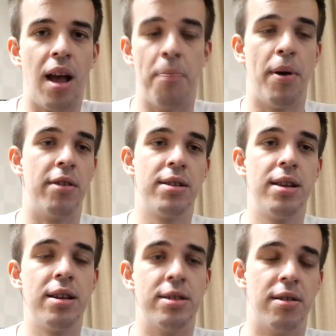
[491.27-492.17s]

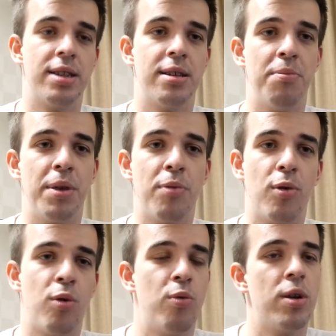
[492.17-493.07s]
apparently there are some people
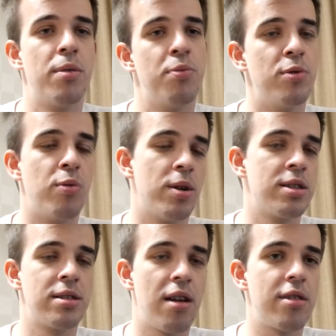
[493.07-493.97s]
who wanna put 1
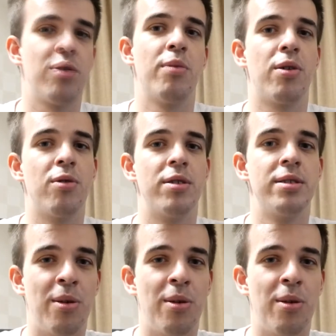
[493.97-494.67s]
star to my course.